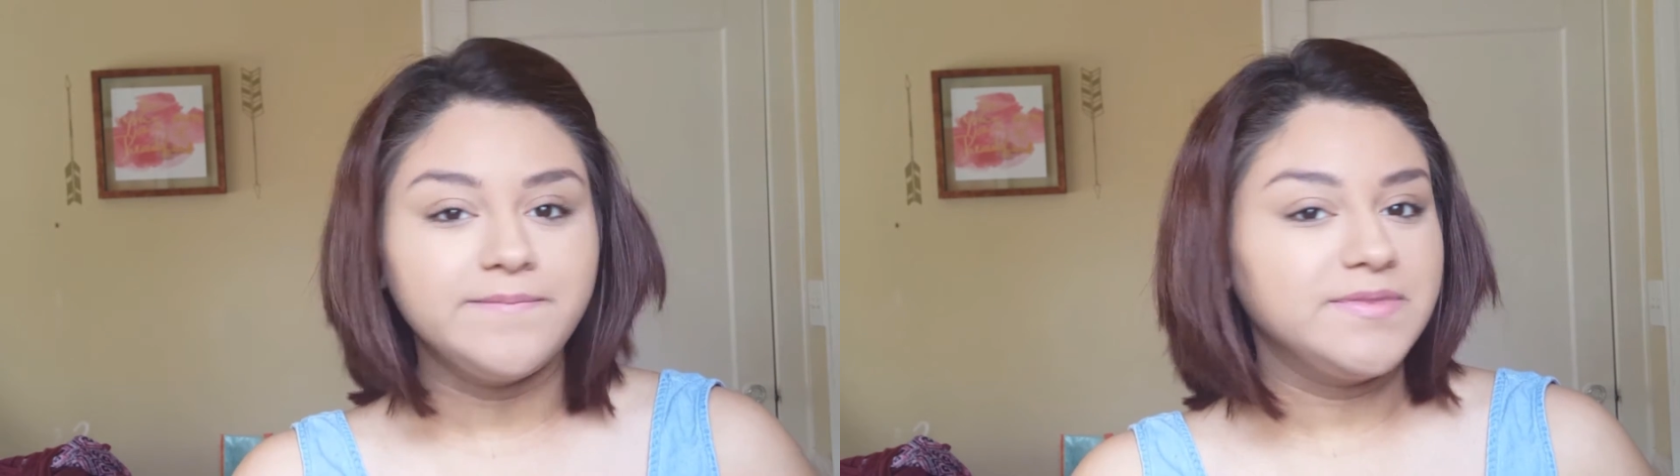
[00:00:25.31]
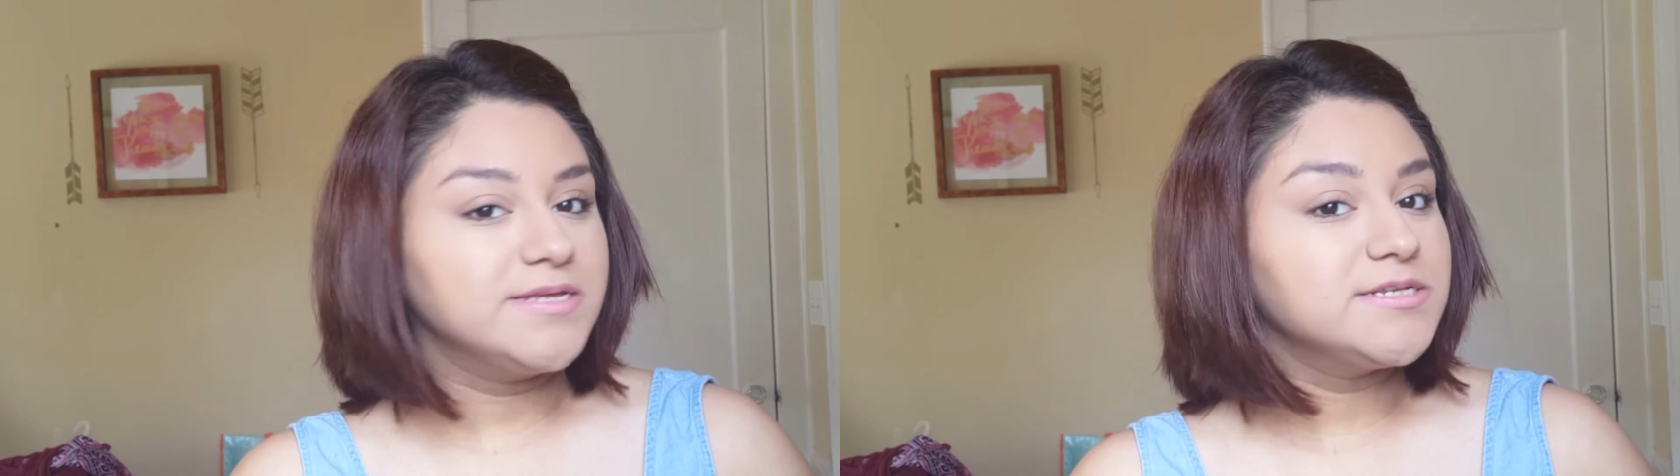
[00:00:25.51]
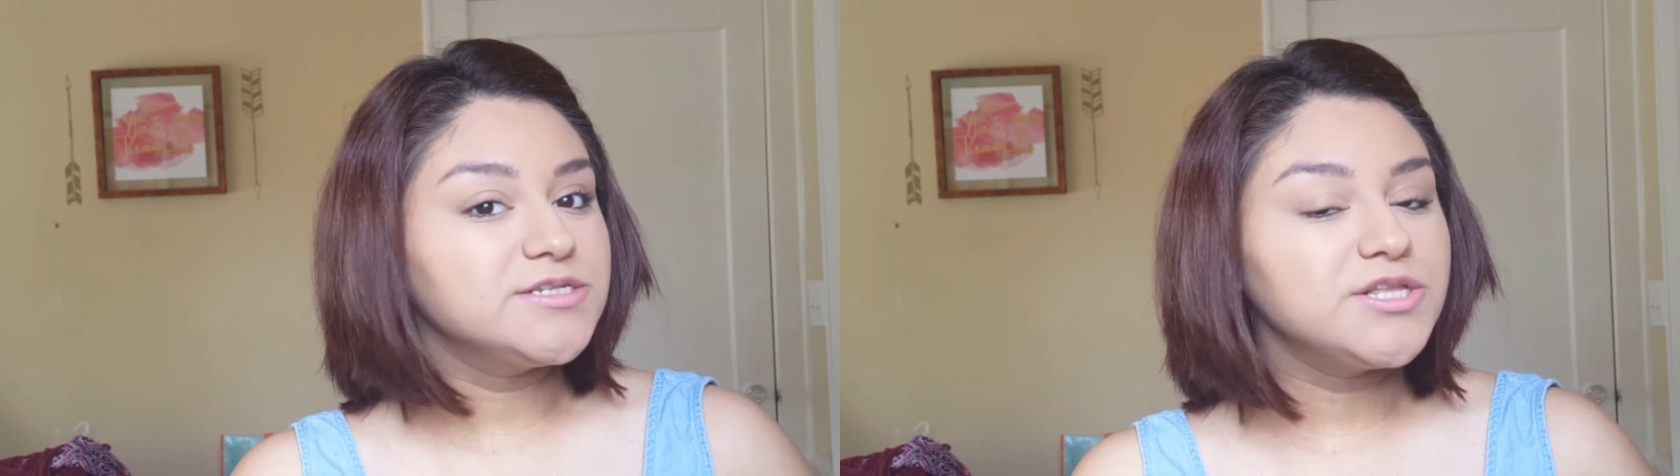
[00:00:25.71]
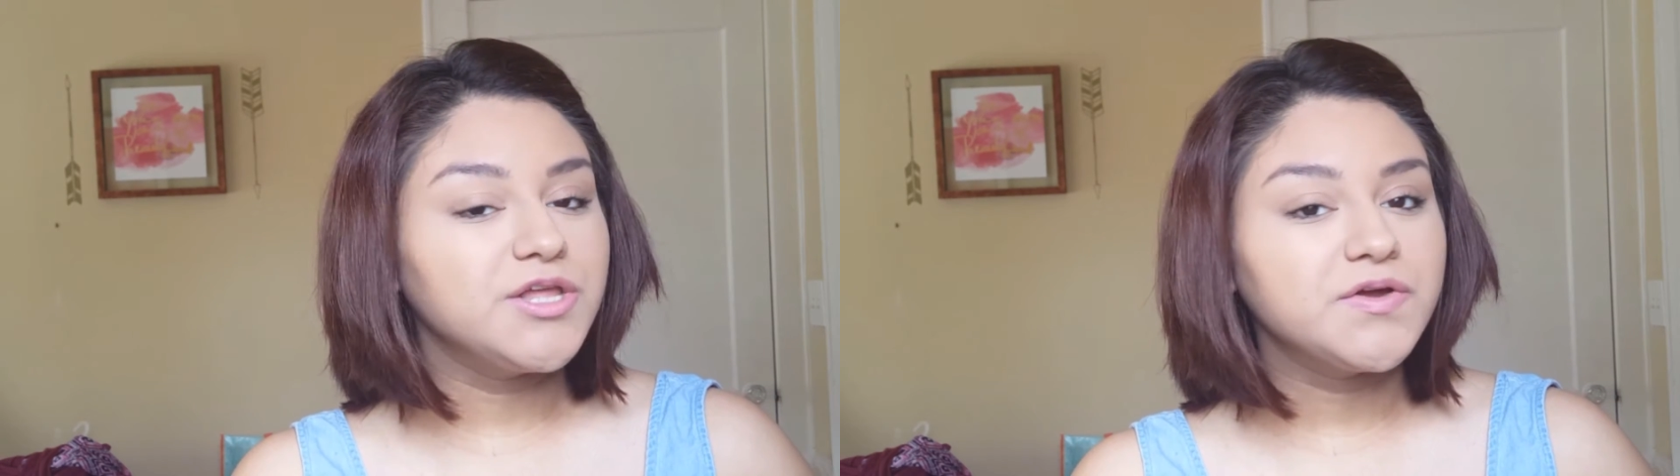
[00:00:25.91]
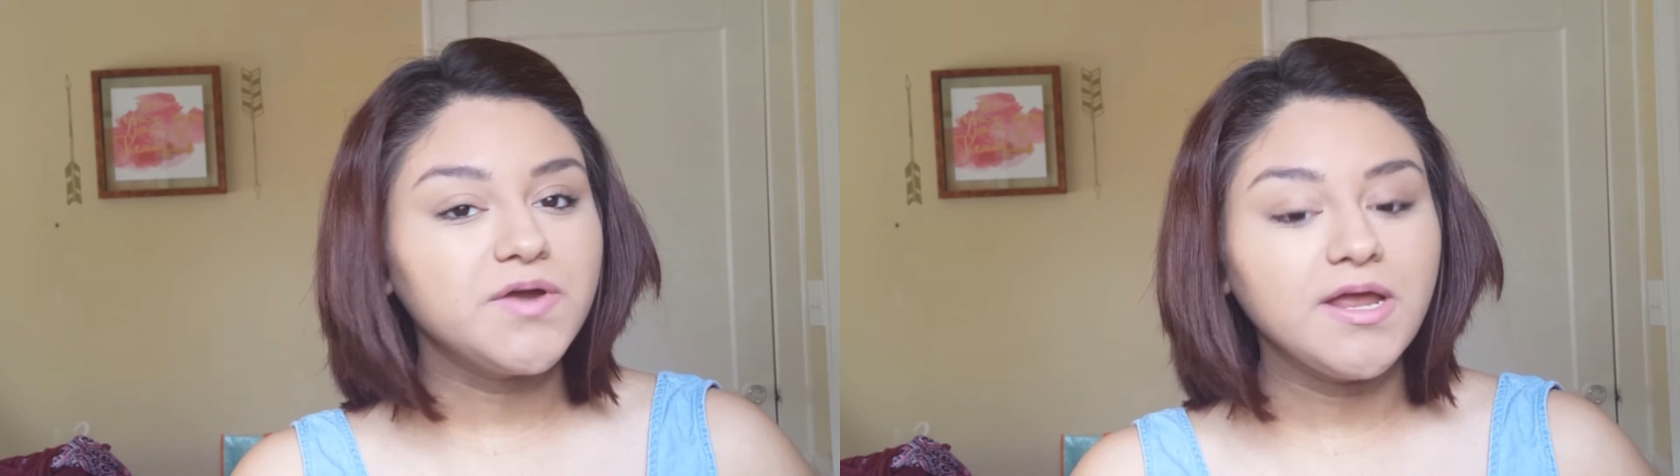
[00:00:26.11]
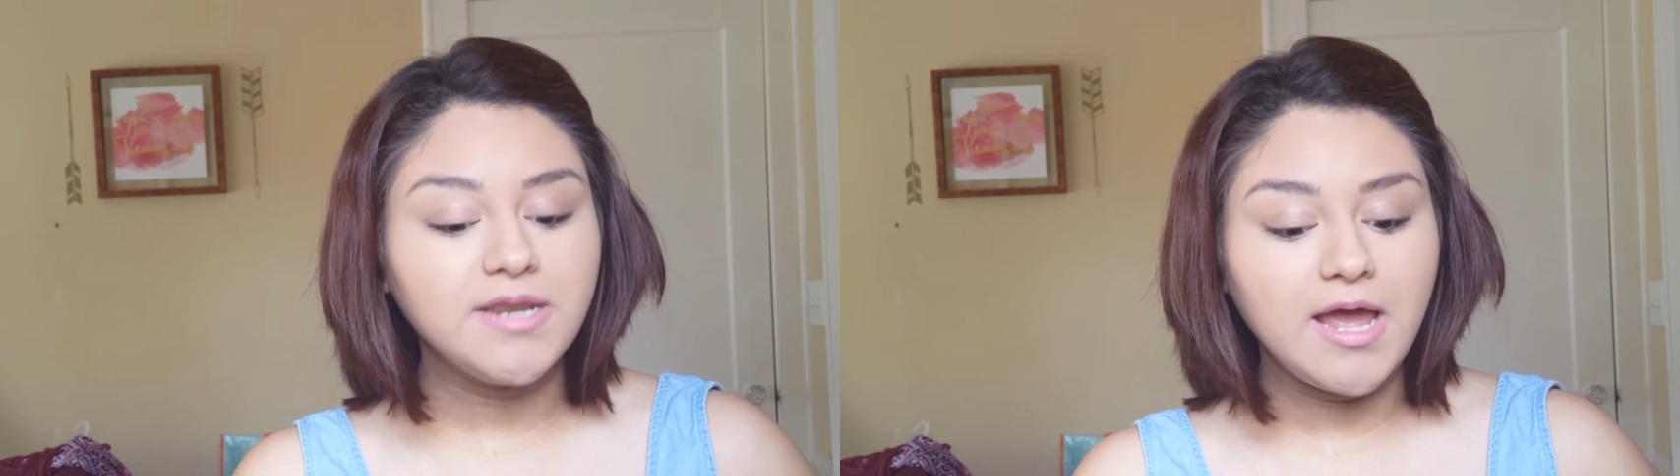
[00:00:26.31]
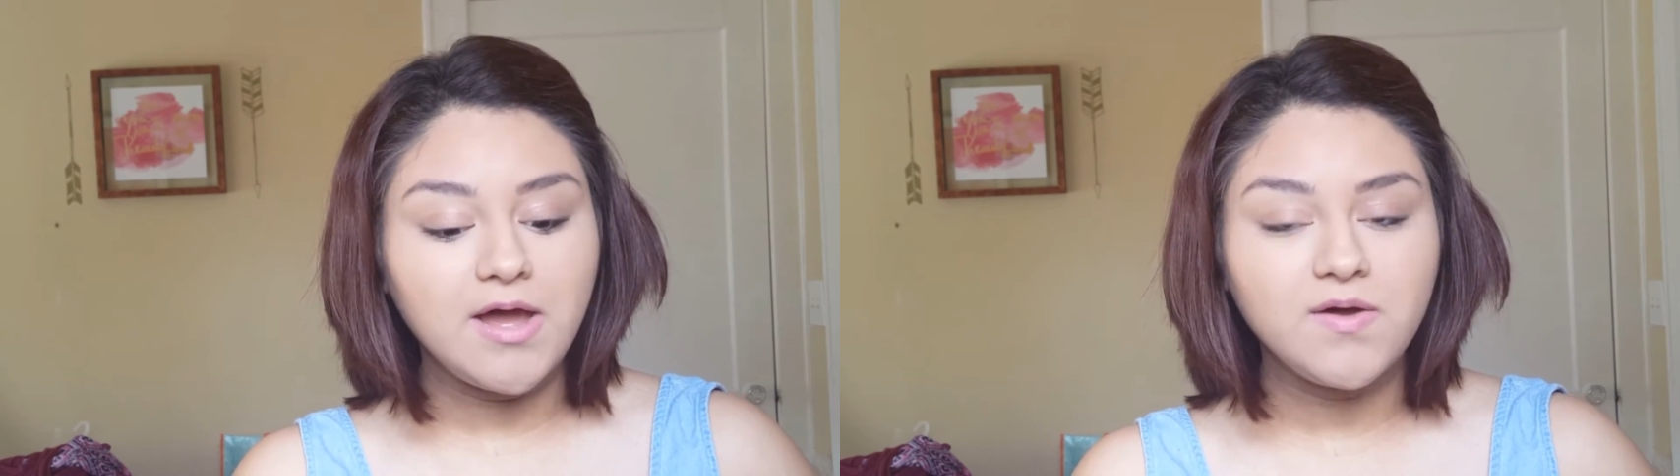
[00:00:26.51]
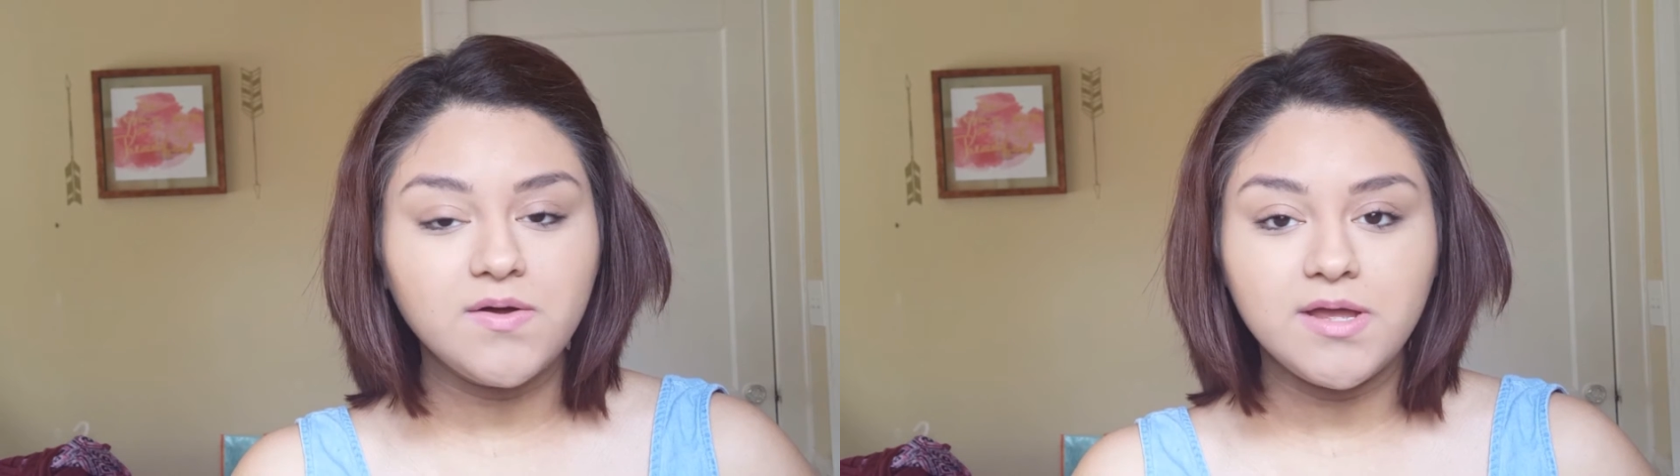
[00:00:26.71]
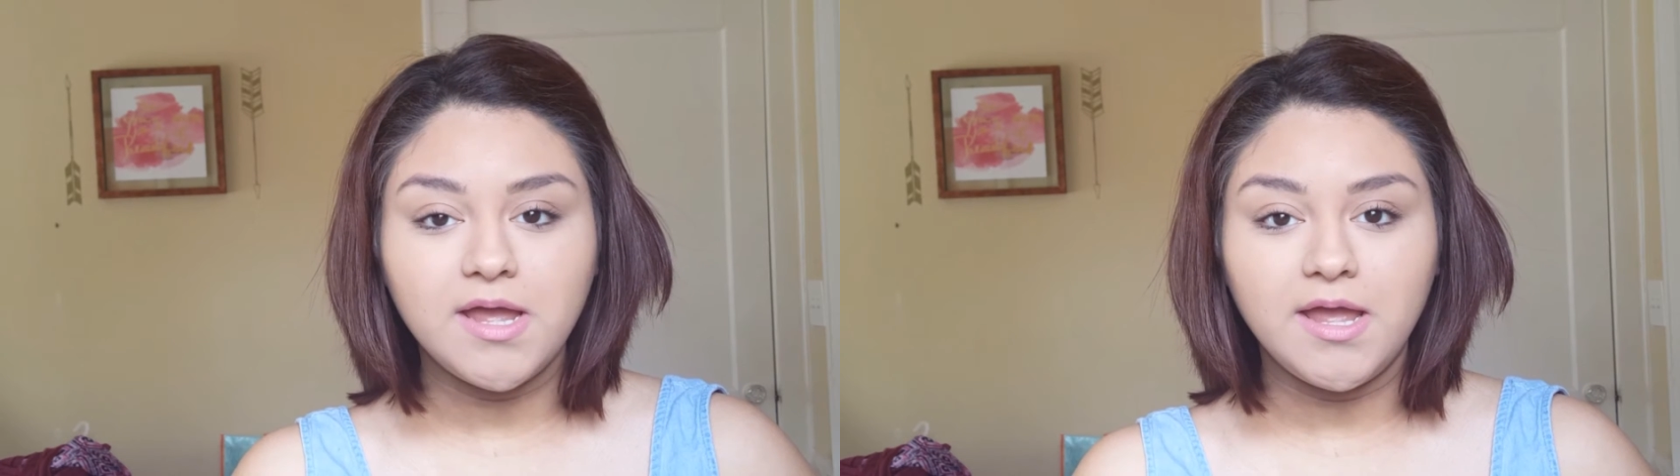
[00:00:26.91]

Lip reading: This is the look right now.